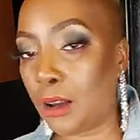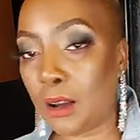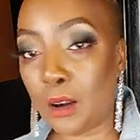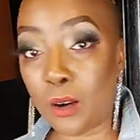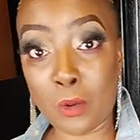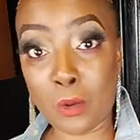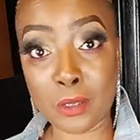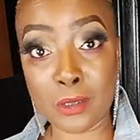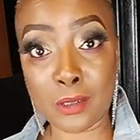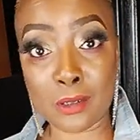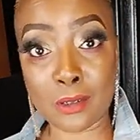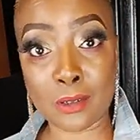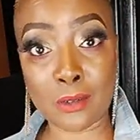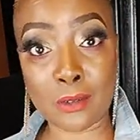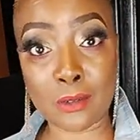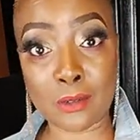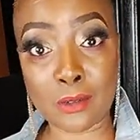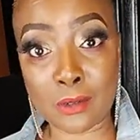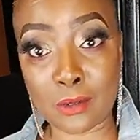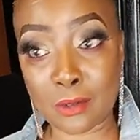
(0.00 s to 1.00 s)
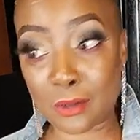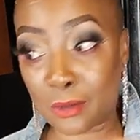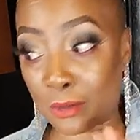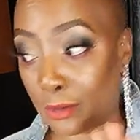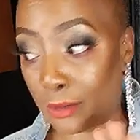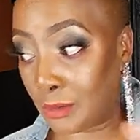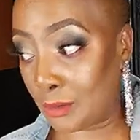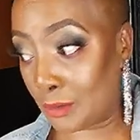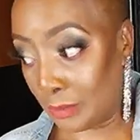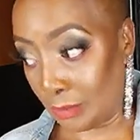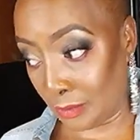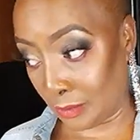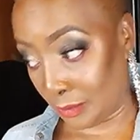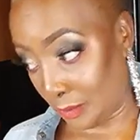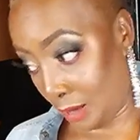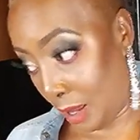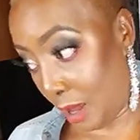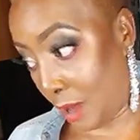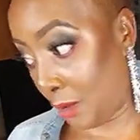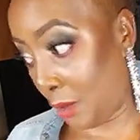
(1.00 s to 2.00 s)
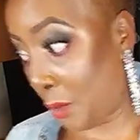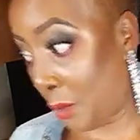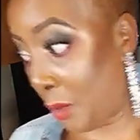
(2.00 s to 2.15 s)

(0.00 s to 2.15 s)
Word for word: oysters out of the